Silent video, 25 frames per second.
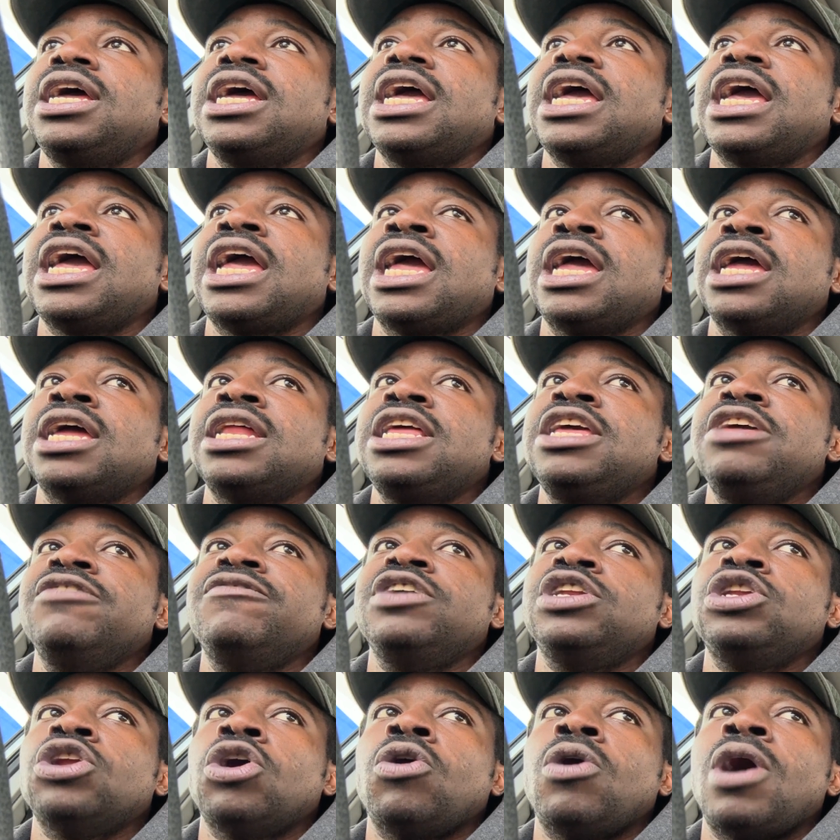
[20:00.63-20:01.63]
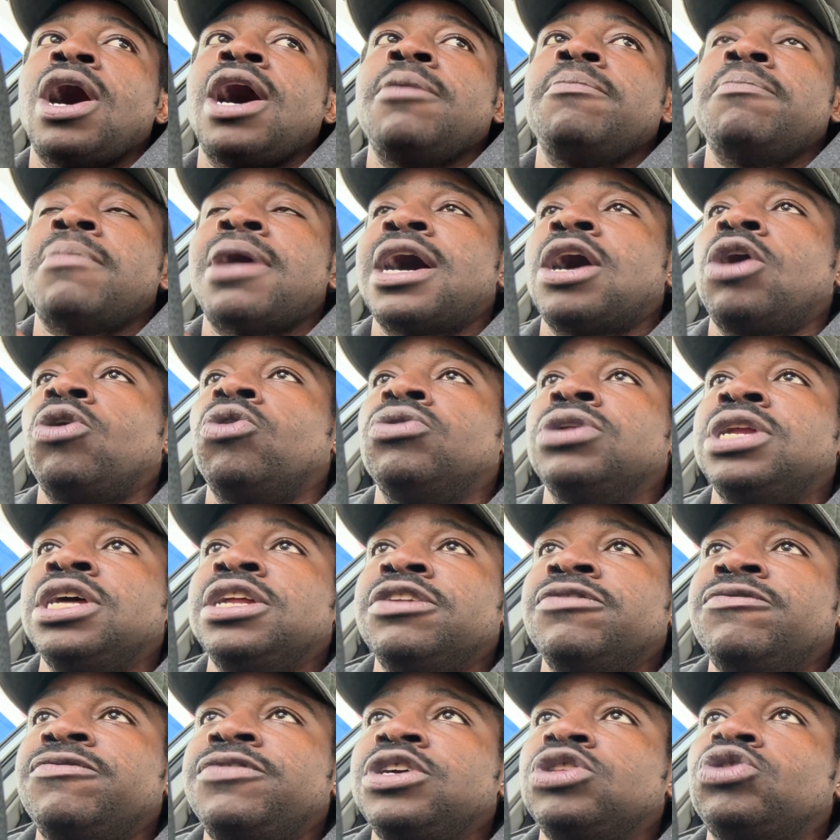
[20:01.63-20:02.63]
And even though I'm my own
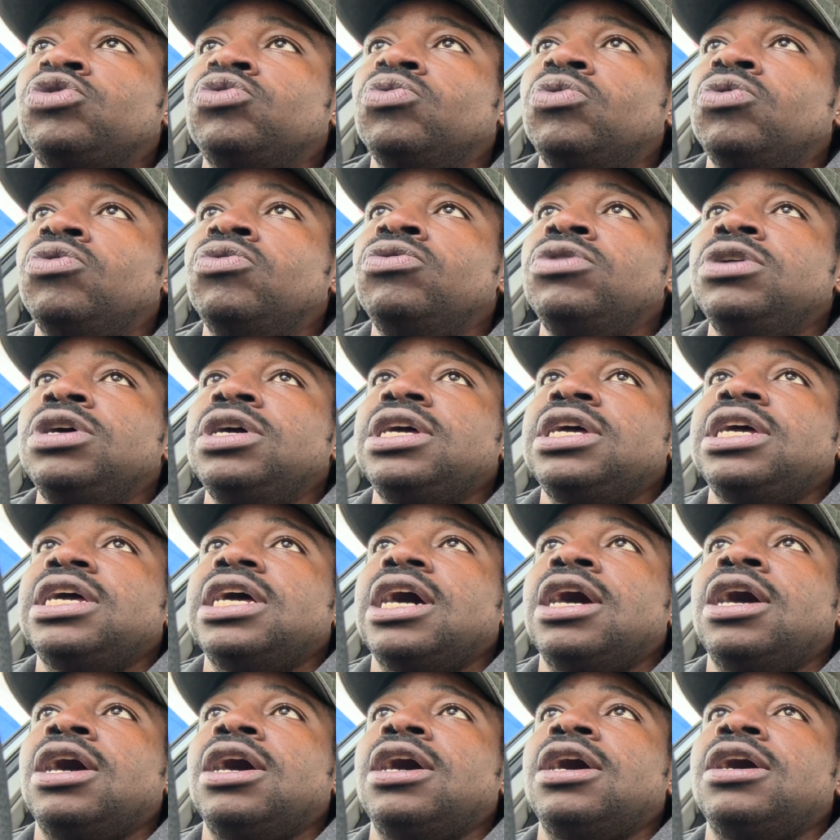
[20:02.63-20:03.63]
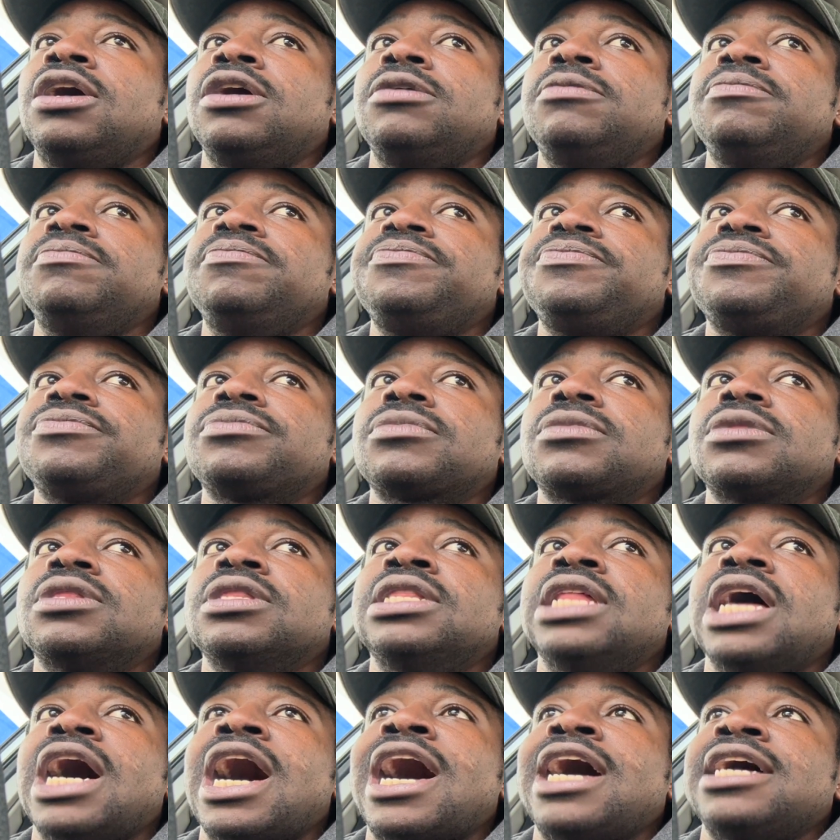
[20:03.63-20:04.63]
individual, um,
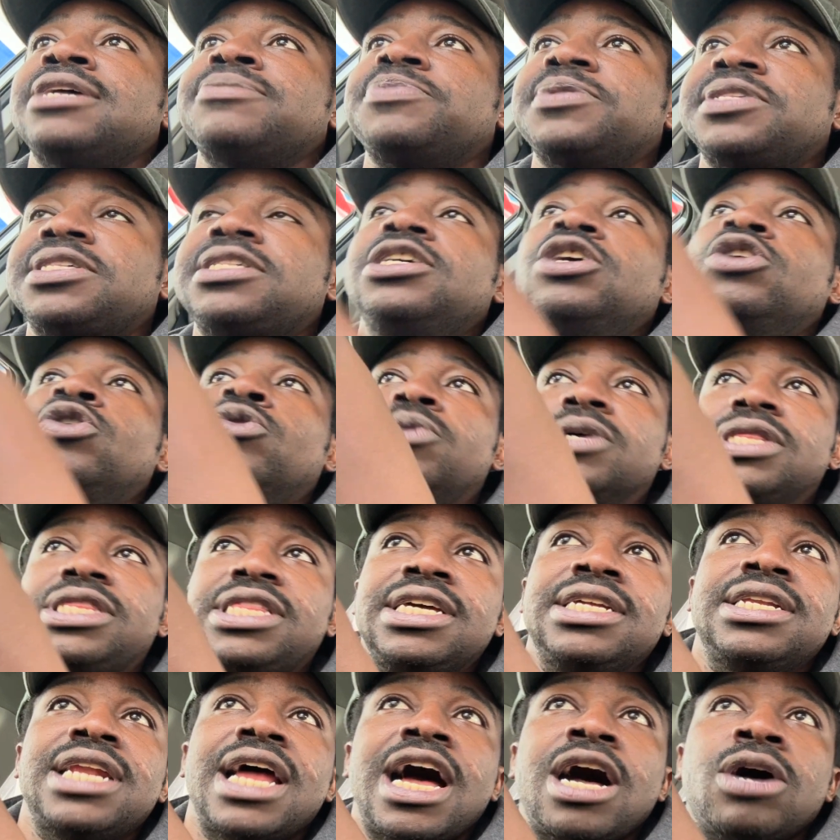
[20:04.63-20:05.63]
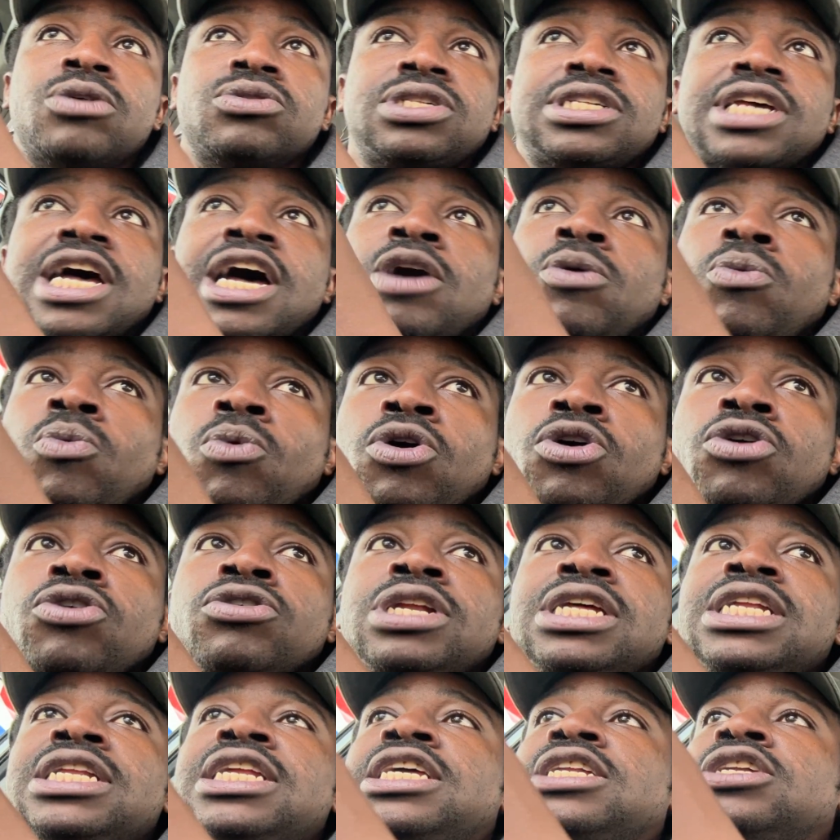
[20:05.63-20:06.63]
I'm still within the outside
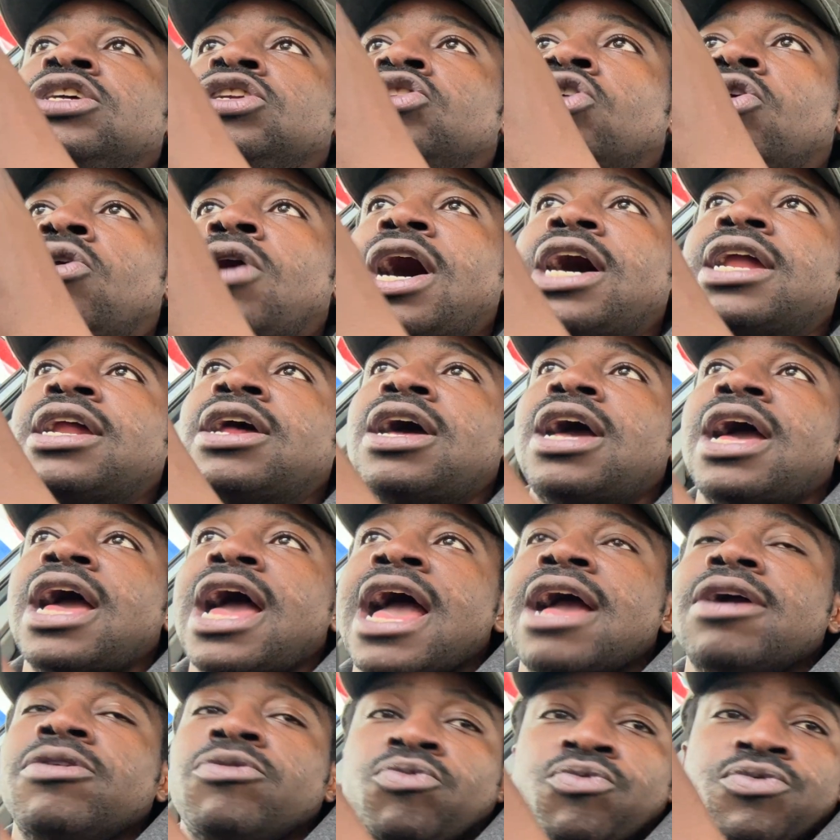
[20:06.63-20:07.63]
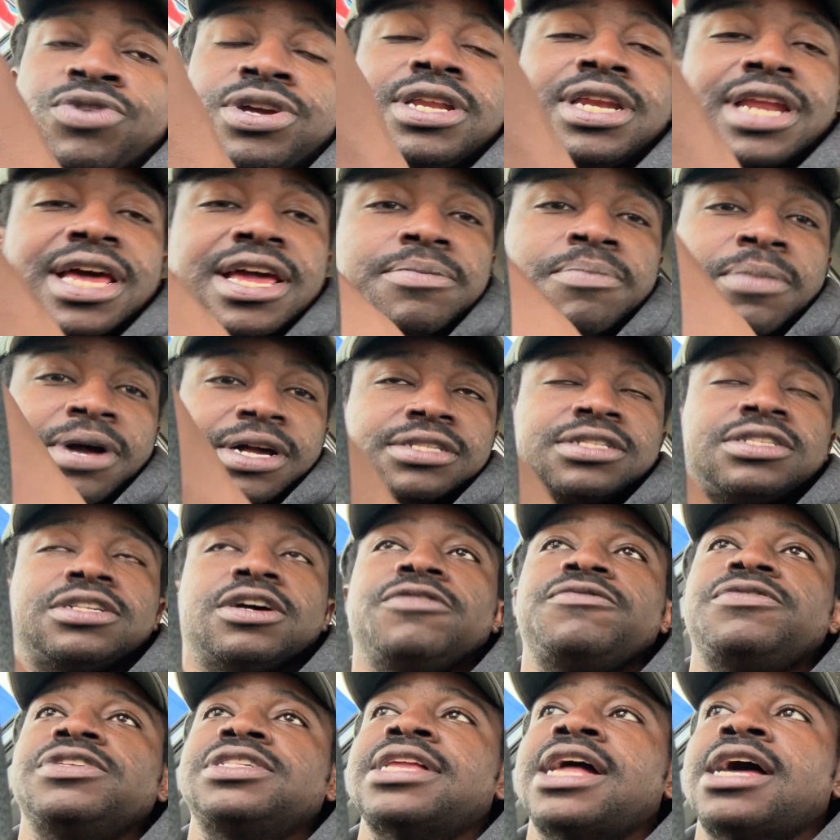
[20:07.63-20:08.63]
world and need to know how to relate
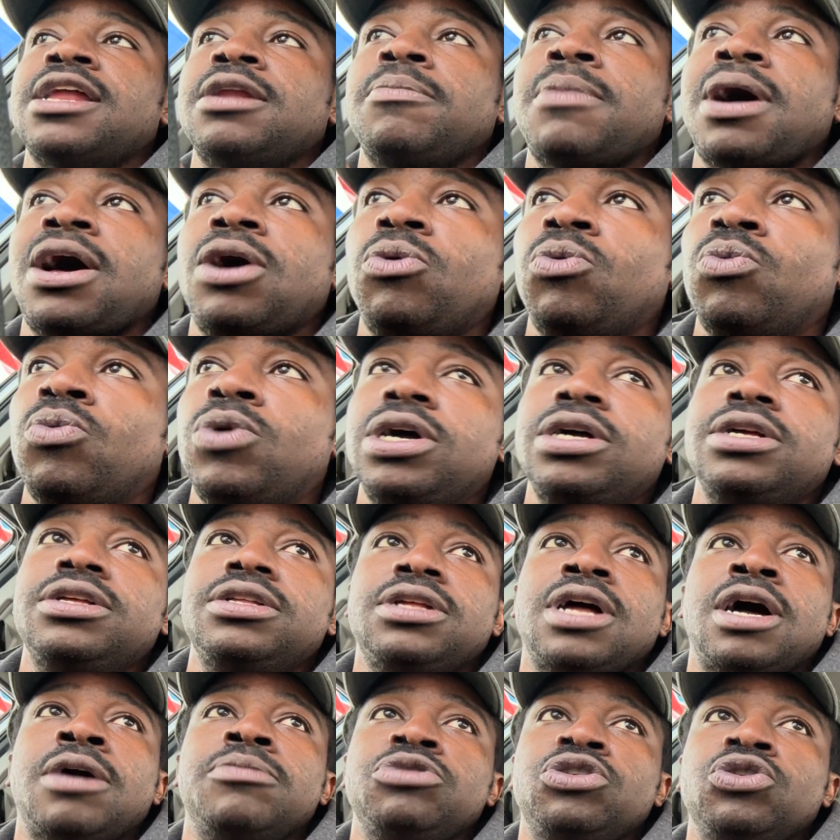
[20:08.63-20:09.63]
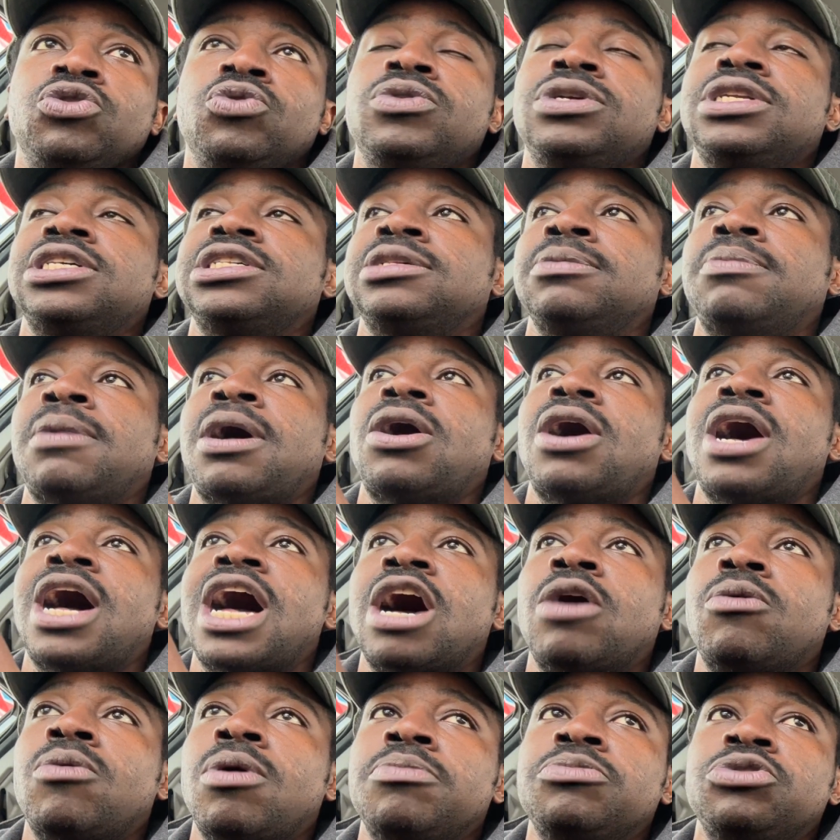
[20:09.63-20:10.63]
myself. It's not about what I'm doing, it's about
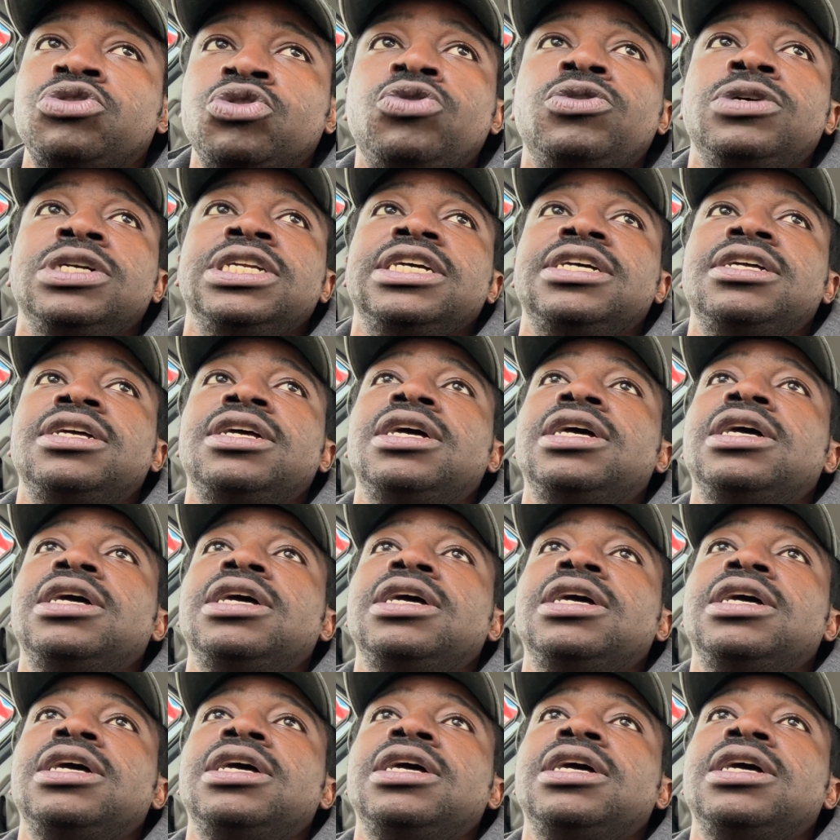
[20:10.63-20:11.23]
how I'm doing it.